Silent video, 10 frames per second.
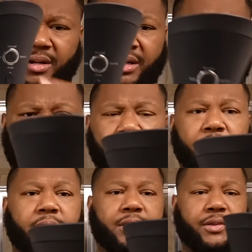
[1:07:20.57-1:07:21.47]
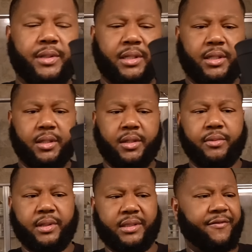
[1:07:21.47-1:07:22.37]
I don't know. It's three.
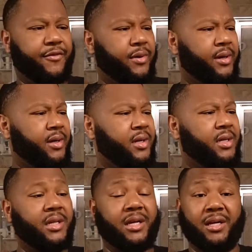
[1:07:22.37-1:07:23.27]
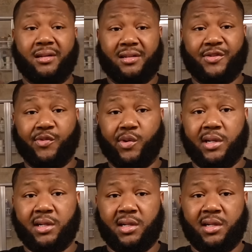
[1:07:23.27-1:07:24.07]
What is that, 4? Yeah, it's 4.